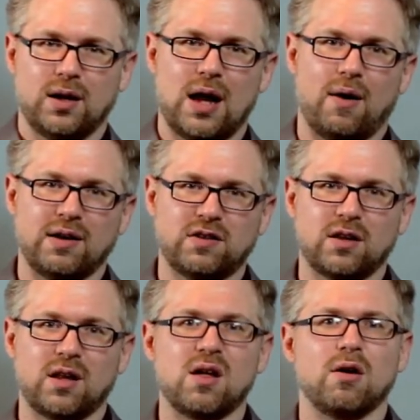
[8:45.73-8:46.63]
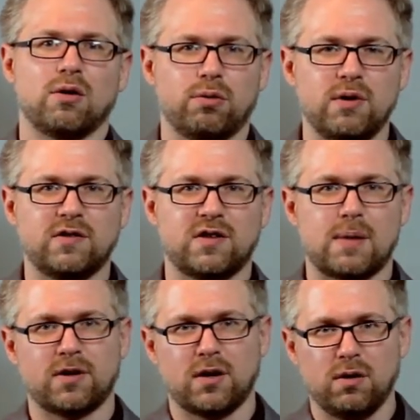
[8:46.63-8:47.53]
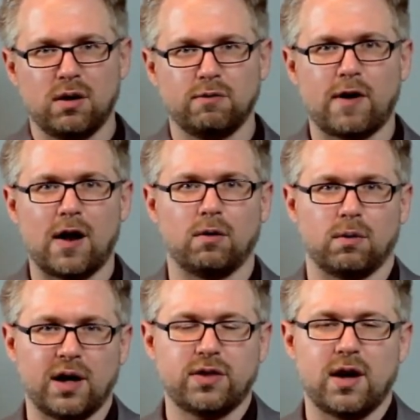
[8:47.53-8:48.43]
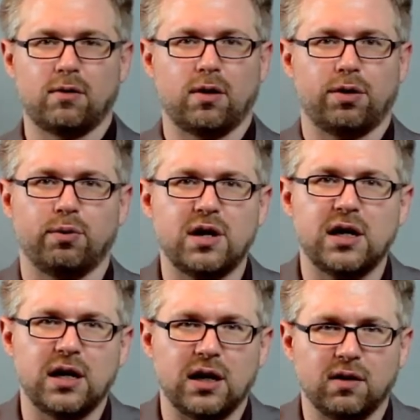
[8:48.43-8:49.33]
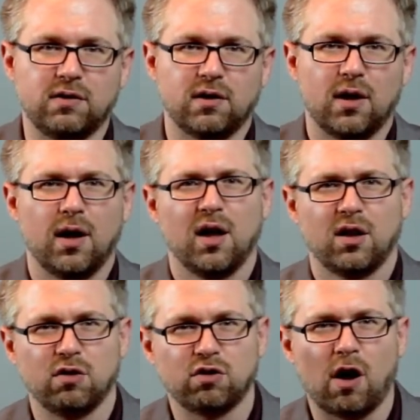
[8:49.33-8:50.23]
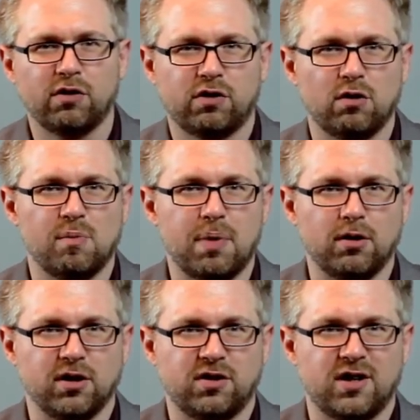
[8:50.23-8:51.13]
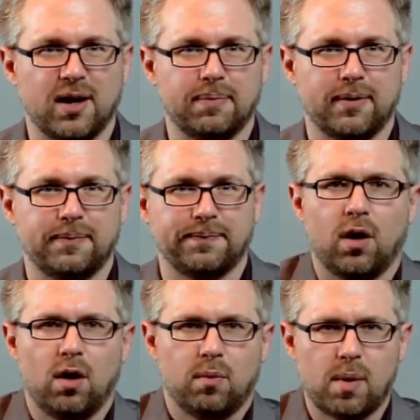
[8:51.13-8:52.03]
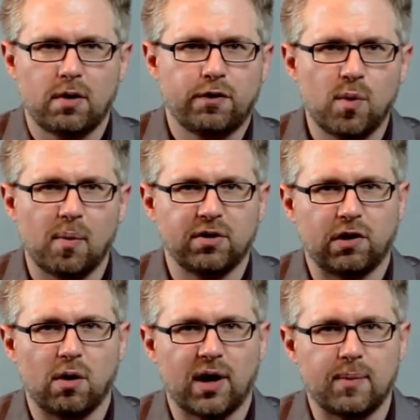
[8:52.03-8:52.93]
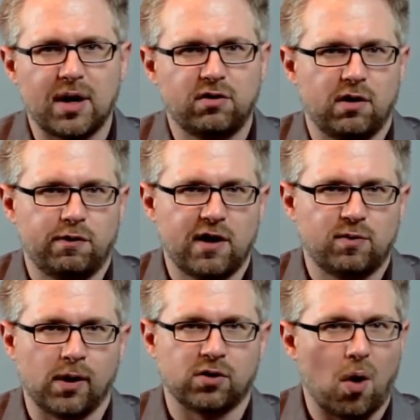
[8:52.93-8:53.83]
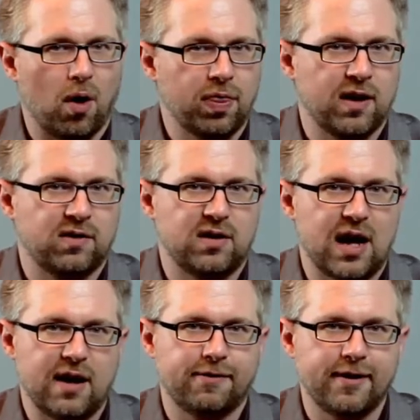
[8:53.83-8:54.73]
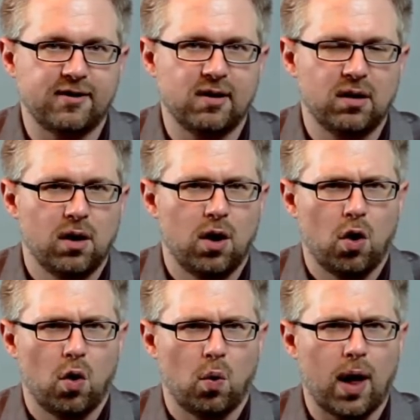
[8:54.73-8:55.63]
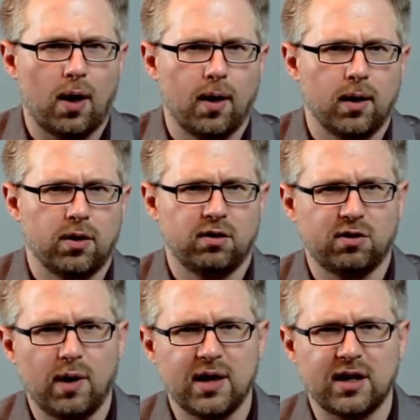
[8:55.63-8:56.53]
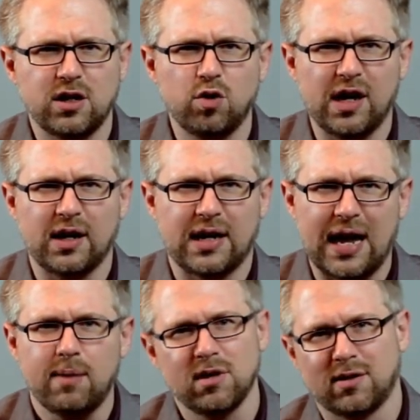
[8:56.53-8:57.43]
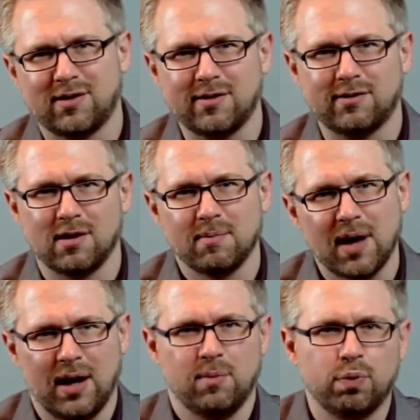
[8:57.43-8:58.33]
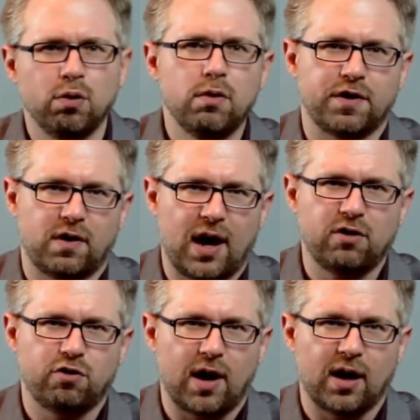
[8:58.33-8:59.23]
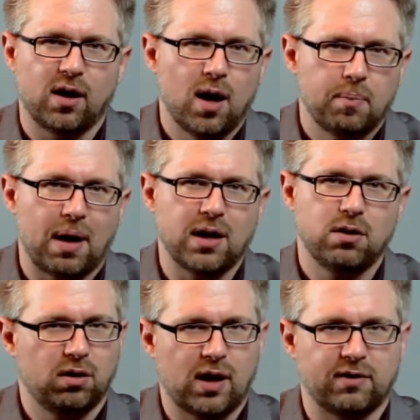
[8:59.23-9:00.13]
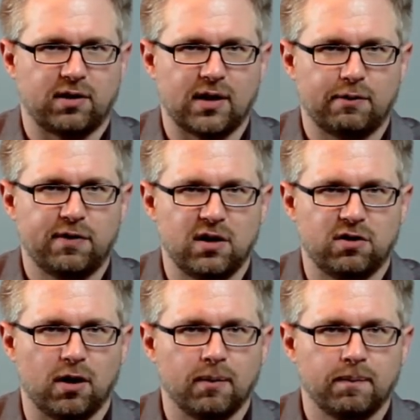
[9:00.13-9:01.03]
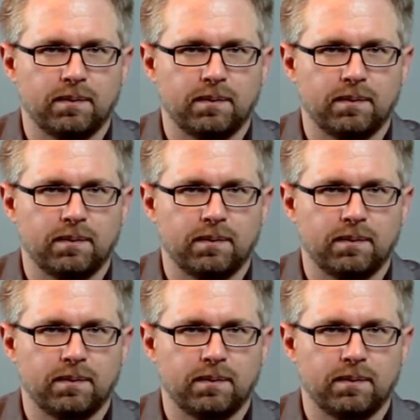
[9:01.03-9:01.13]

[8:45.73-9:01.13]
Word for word: Now, I said that there are three steps that you can follow right there, the three E's. There's also a bonus tip. Remember a few moments ago when I mentioned Facebook's On This Day feature? Well, there's a way that you can game the system and improve your edge rank by utilizing that feature.